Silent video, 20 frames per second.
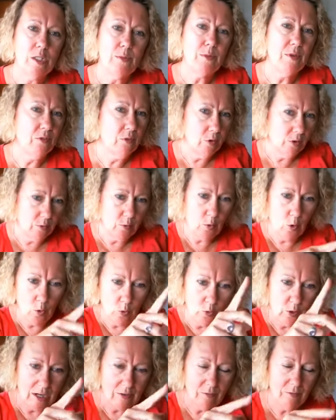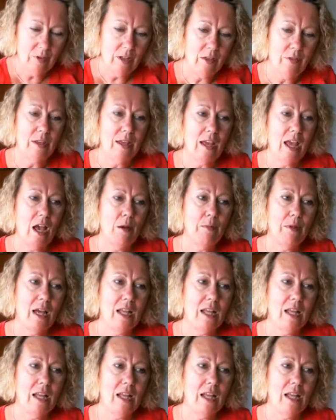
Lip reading: before the whole dragonfly thing happened,